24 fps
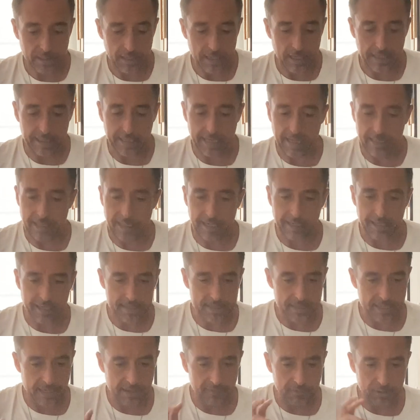Again, like I
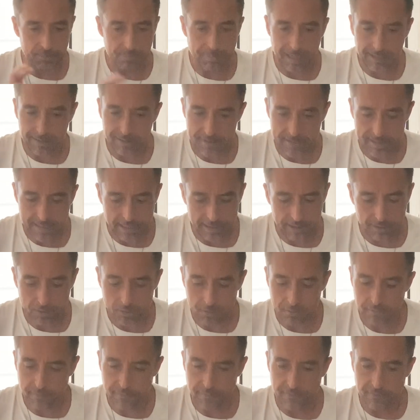say, if you balance that
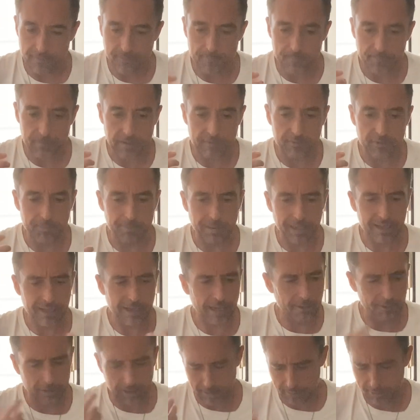love, if you
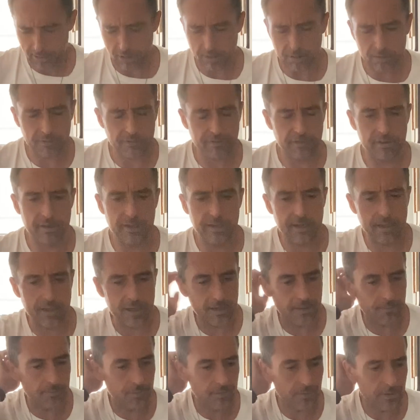I'm going to look for
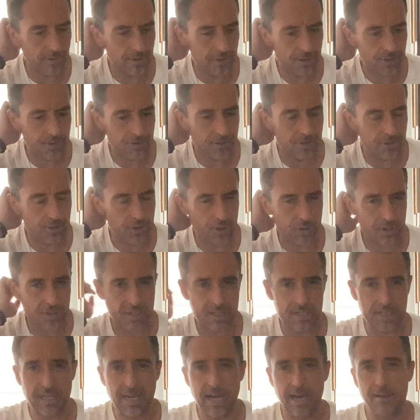the
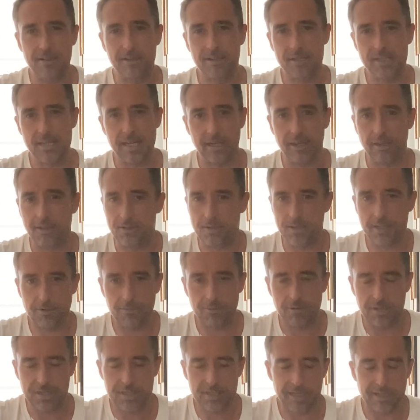Justice card in a second. So I
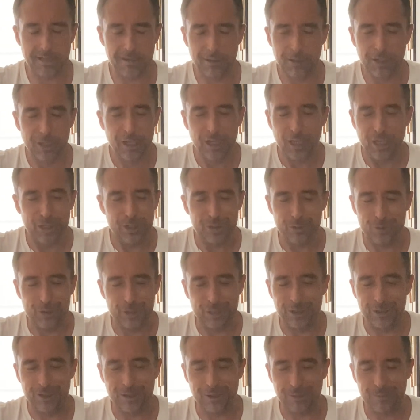want to see,
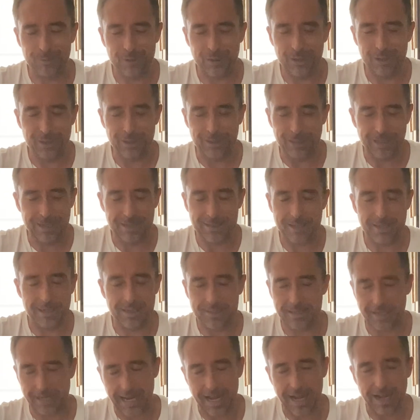you know,
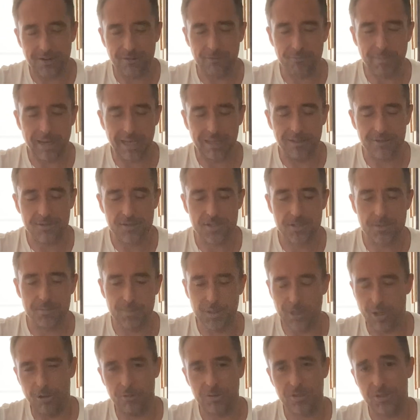it's the card of balance,
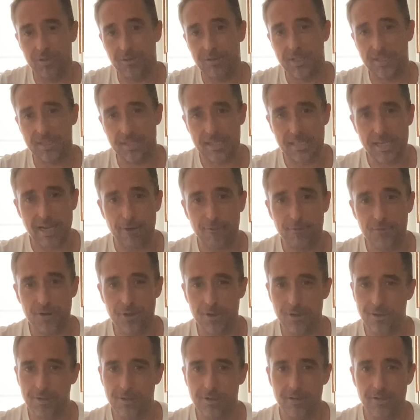but also it's the south
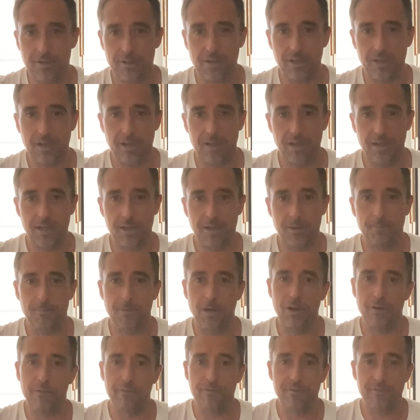node
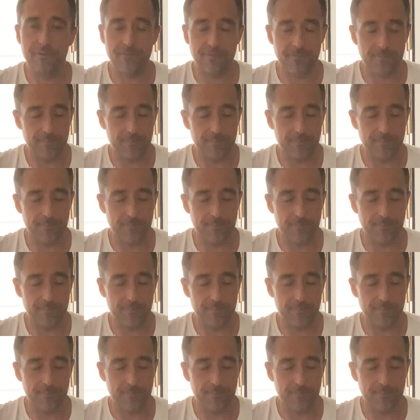of